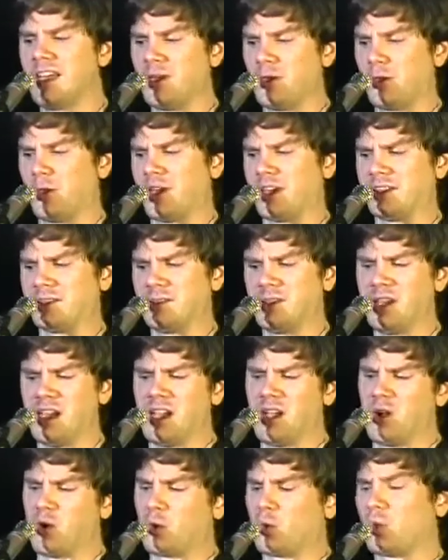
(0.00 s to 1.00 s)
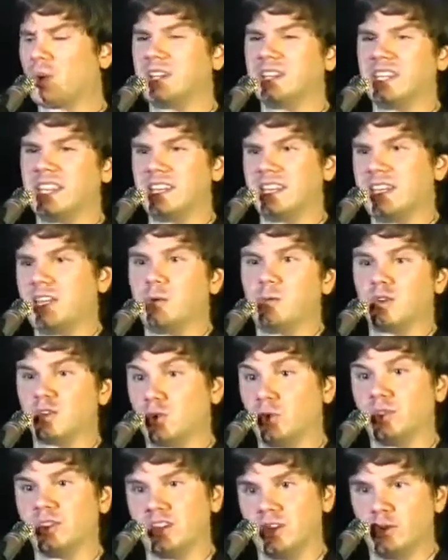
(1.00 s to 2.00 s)
that really it was
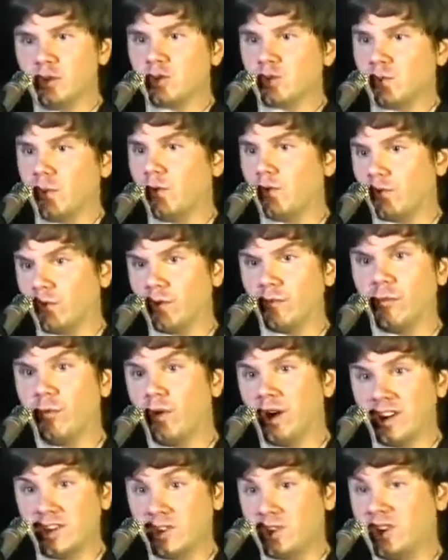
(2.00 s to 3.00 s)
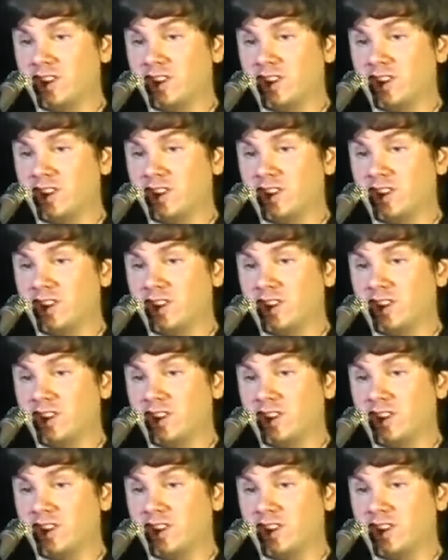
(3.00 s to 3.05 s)
only useful for voice,